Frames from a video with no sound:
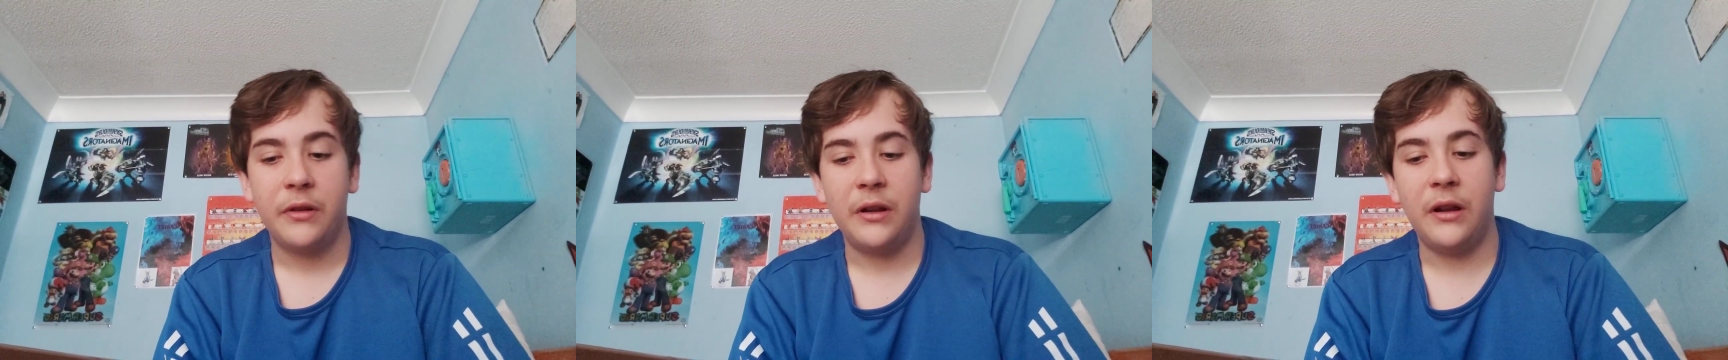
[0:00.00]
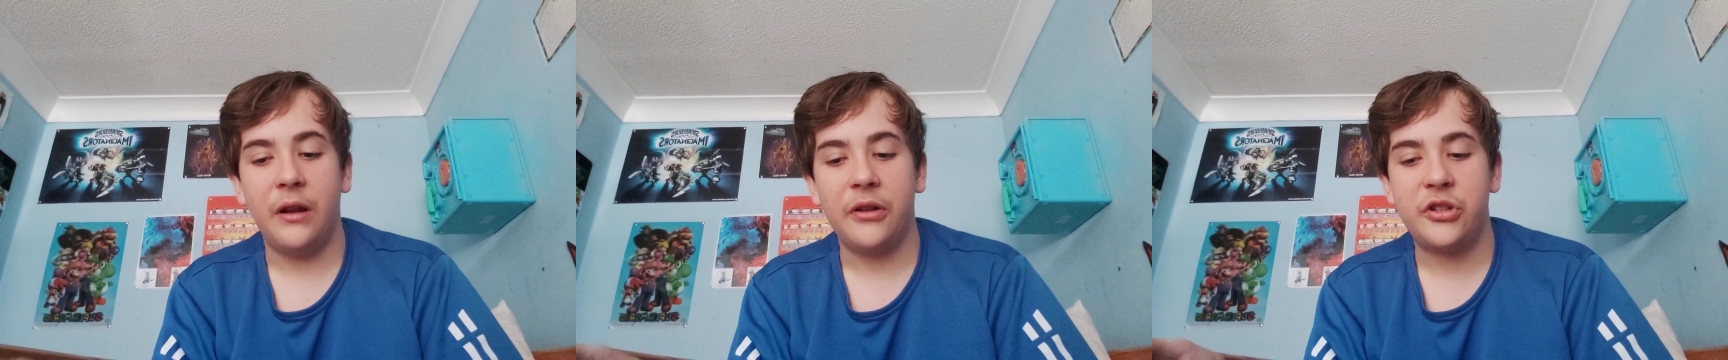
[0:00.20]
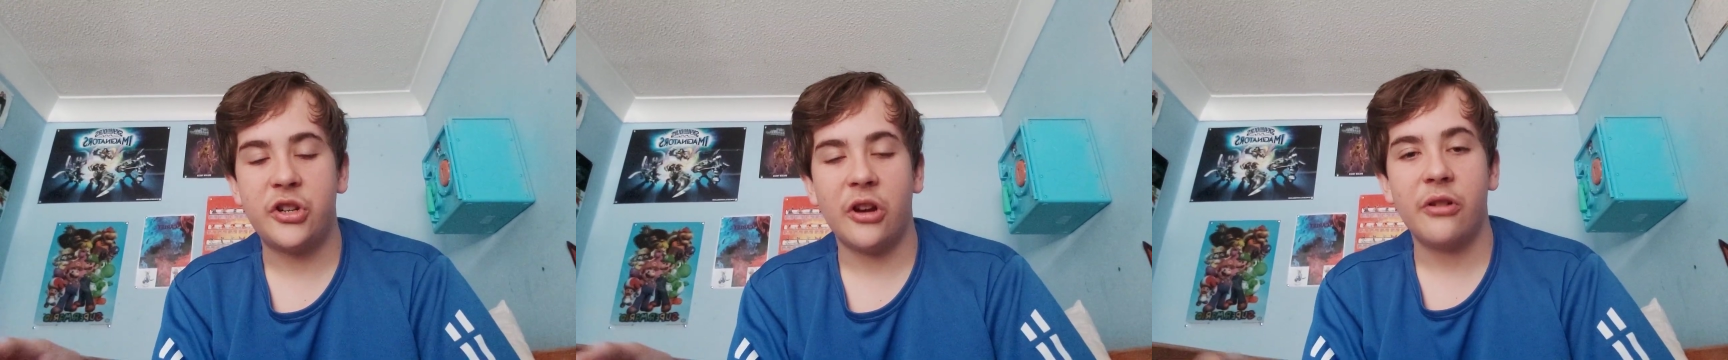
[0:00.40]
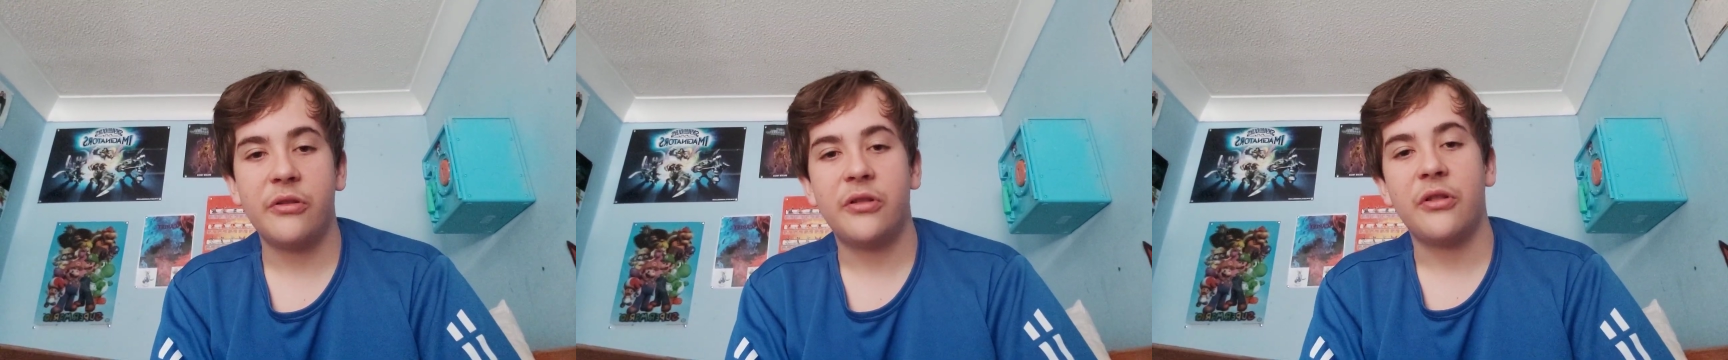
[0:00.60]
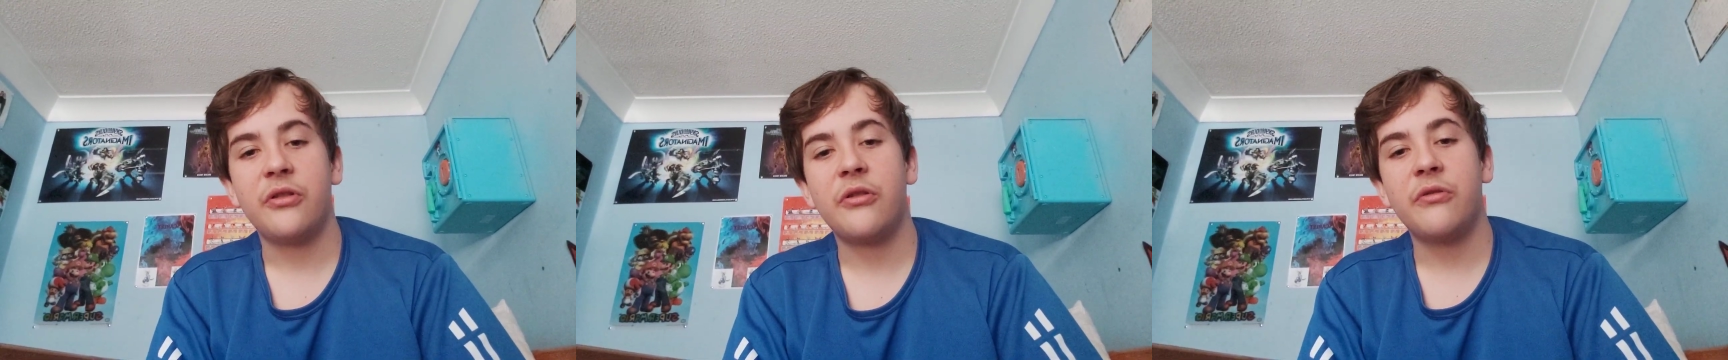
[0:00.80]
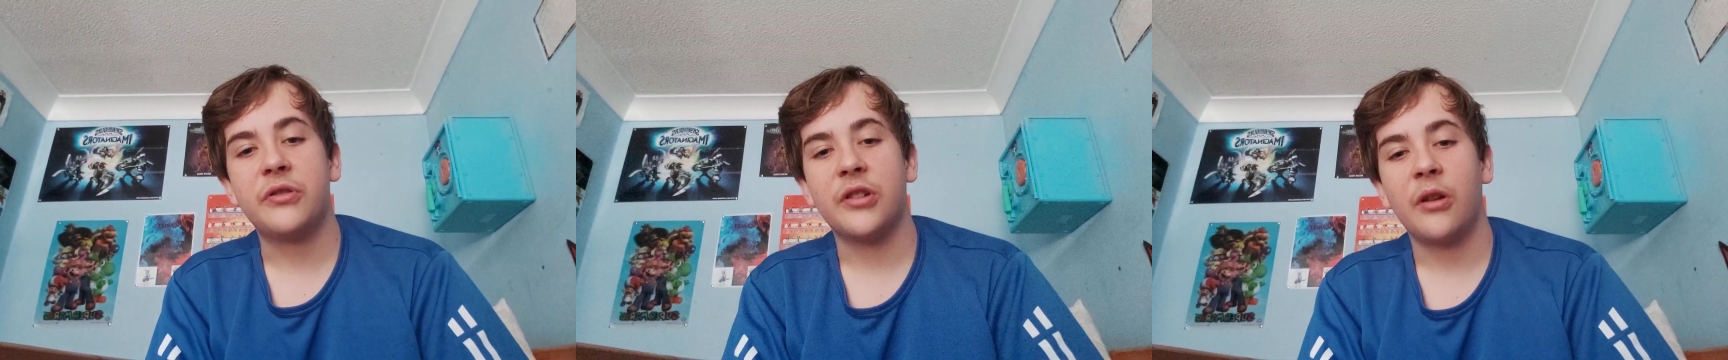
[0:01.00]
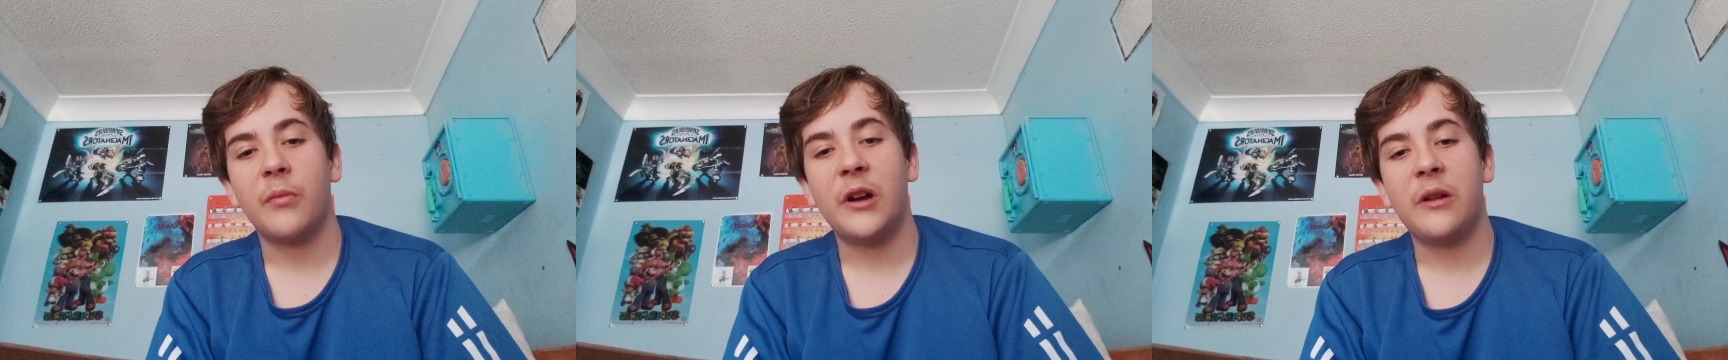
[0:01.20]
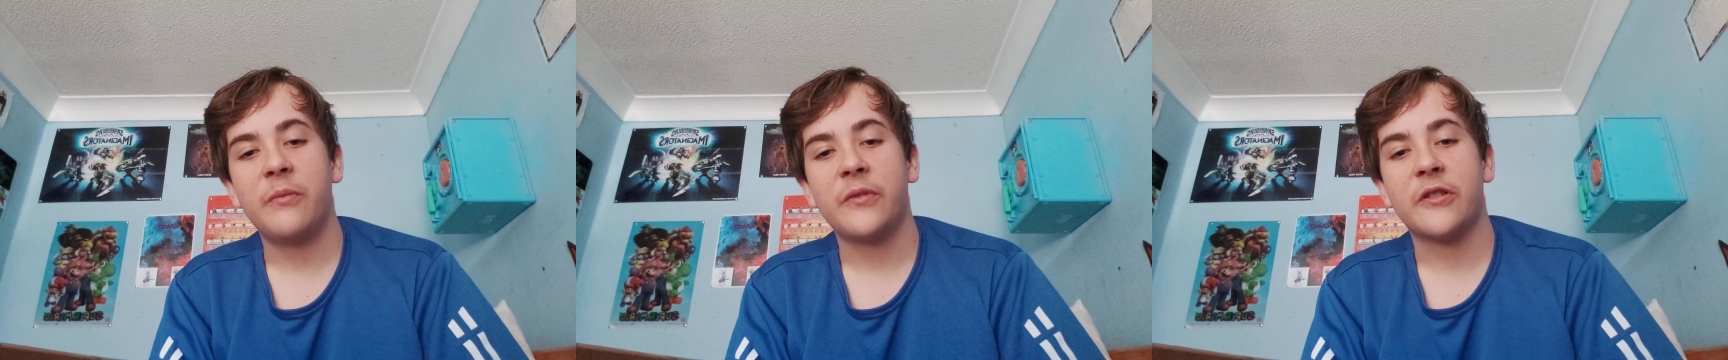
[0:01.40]
it'd show the new
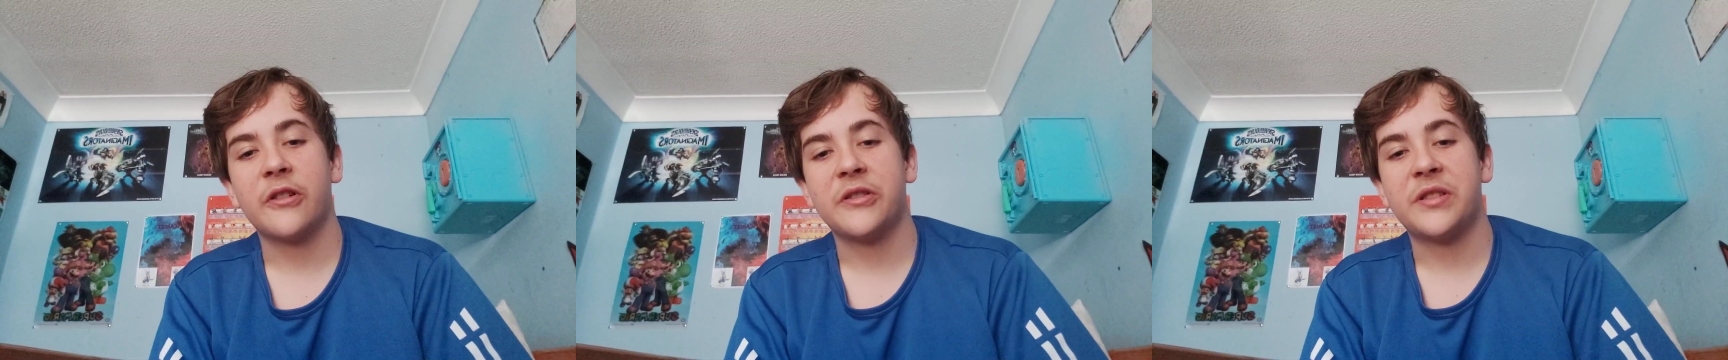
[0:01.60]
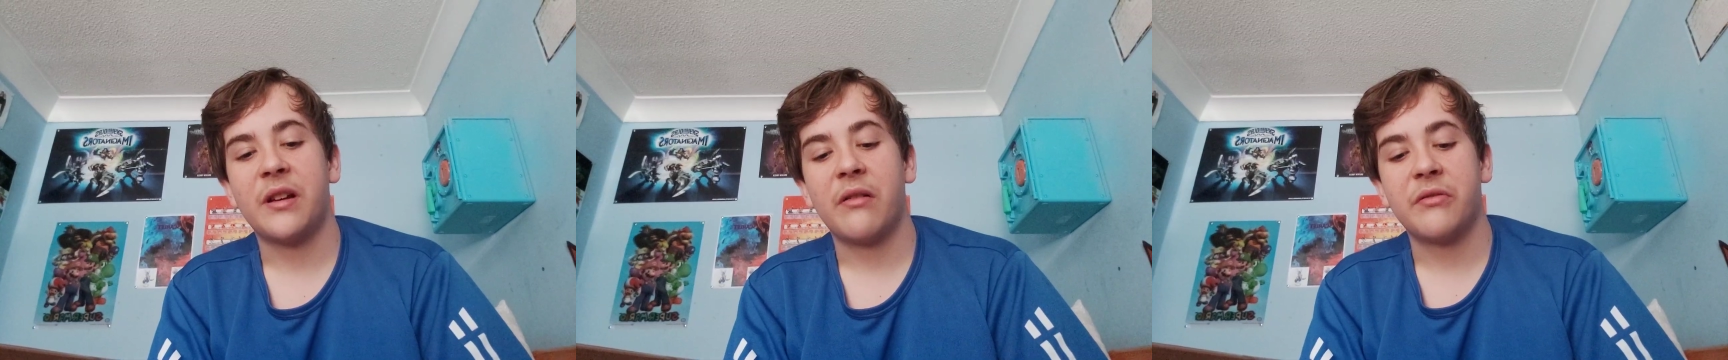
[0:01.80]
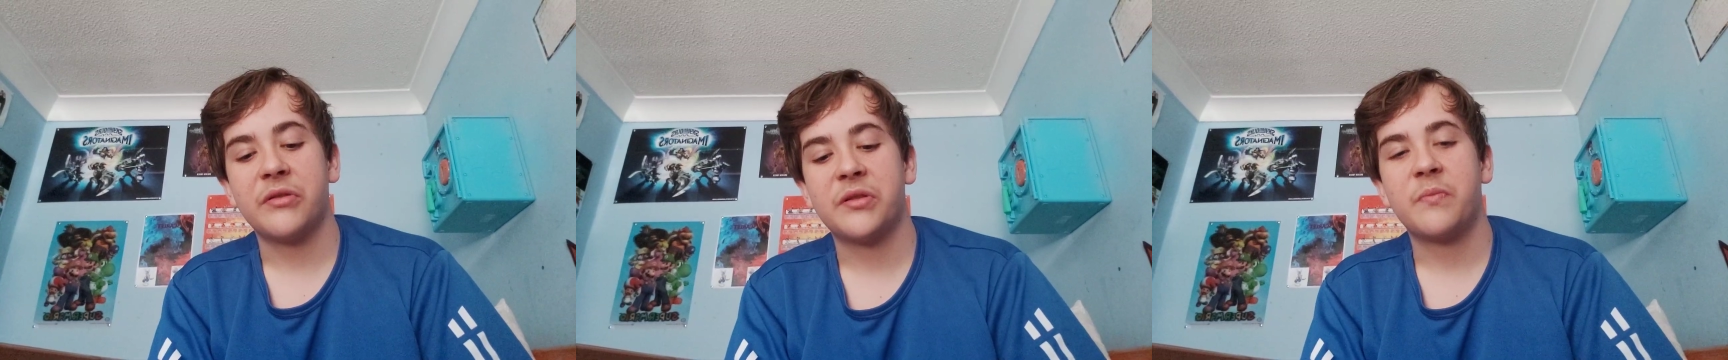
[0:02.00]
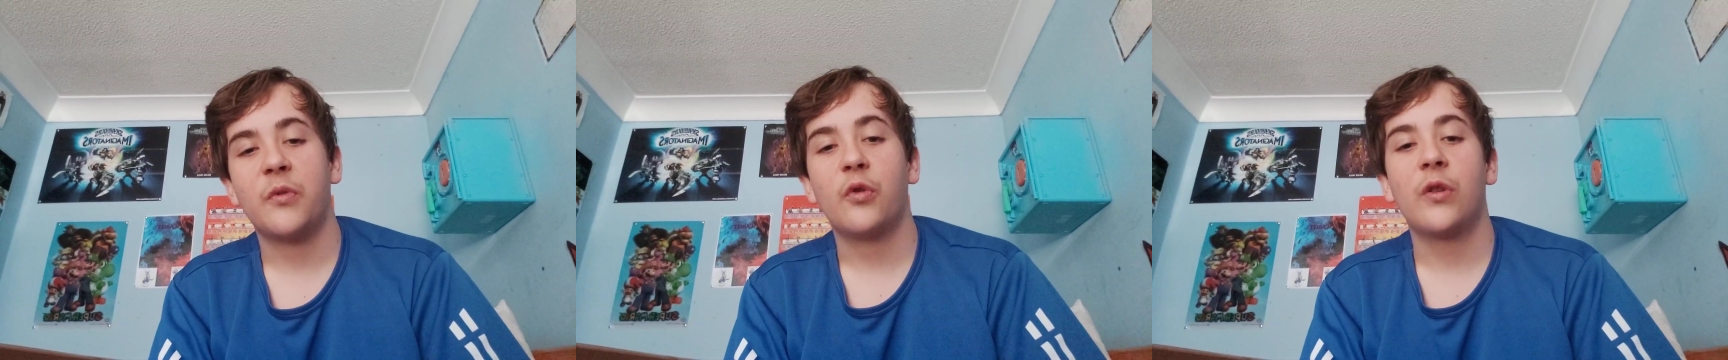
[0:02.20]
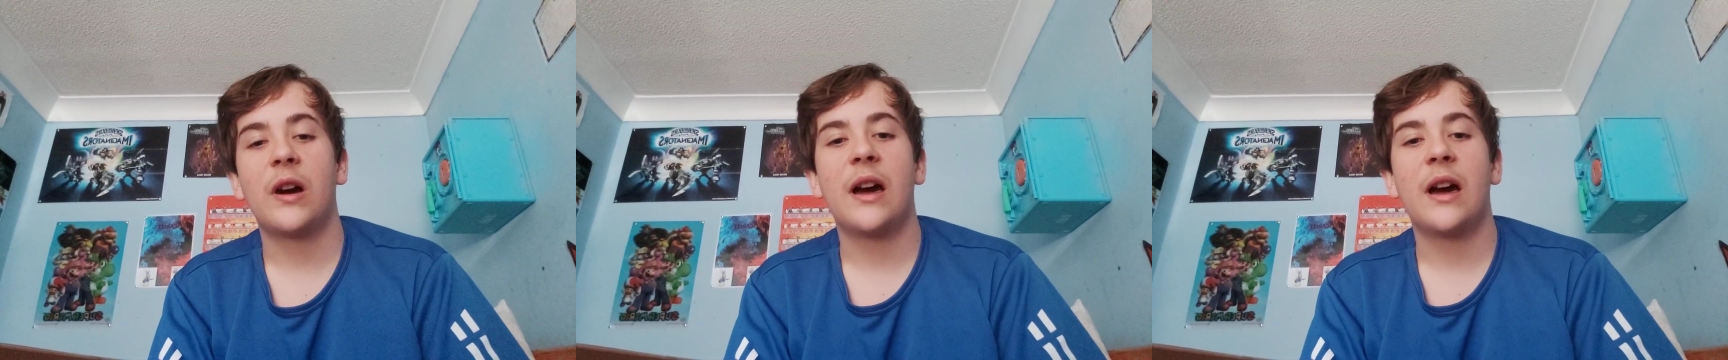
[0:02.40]
domain because Anne's more